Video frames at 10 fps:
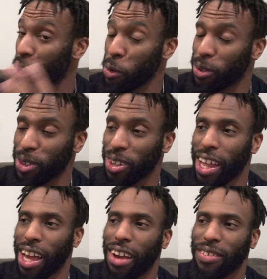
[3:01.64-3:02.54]
they were still
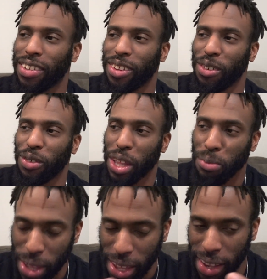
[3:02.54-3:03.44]
alive and so when they
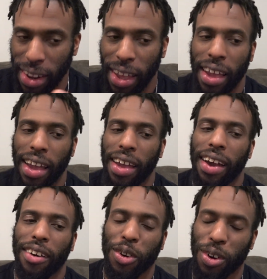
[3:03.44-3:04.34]
meet
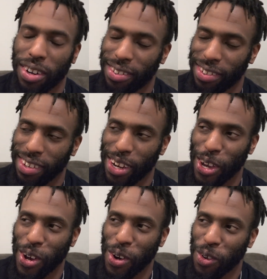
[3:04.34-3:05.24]
of course you
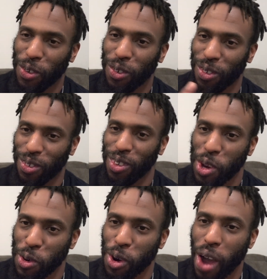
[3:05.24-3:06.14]
know
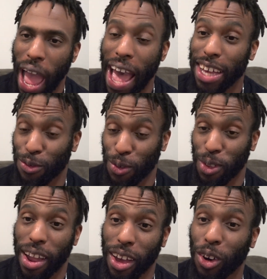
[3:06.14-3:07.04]
Hiiro asks for
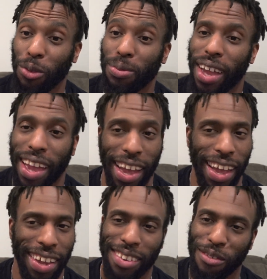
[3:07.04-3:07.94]
their help
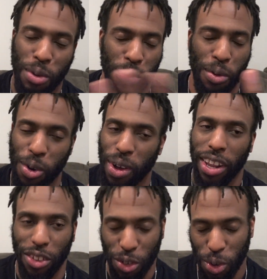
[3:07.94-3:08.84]
and Maru
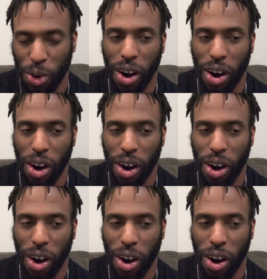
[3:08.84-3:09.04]
and his crew